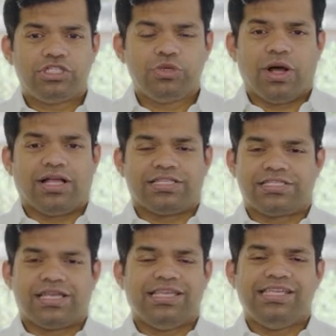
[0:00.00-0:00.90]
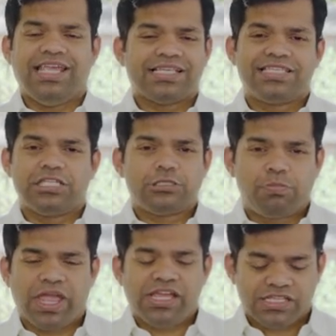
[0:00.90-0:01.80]
to us. Yes, it is
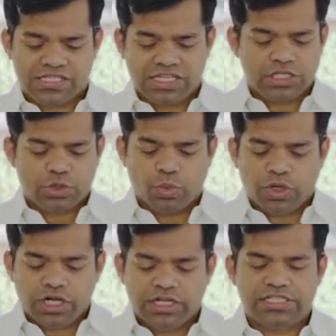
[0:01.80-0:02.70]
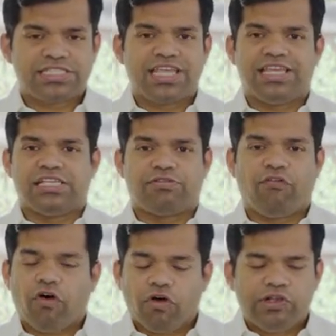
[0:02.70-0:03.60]
pages, it is words, it is
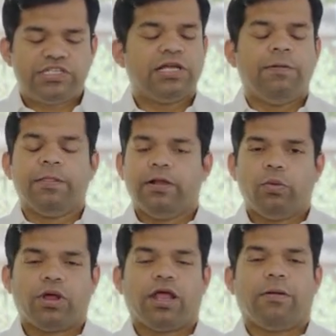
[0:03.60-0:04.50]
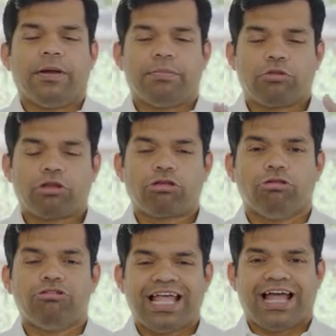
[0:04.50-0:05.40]
font, whatever, but
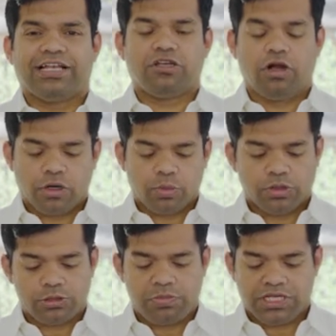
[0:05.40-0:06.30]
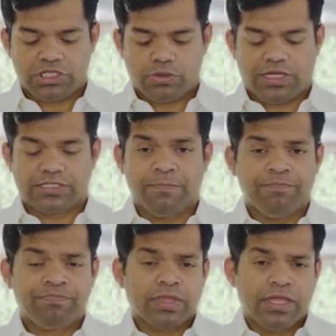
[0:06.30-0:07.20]
through that God will speak to us.
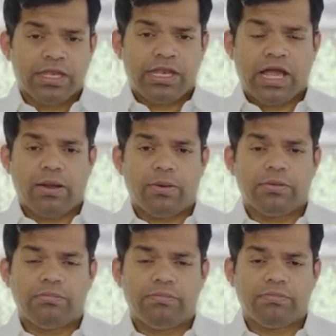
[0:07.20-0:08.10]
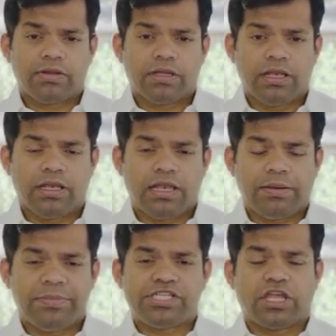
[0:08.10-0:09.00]
Now,
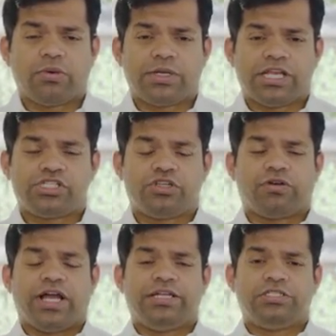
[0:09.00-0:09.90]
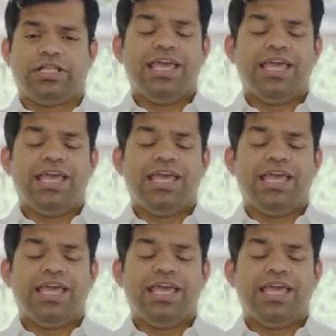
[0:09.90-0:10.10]
let me take your attention right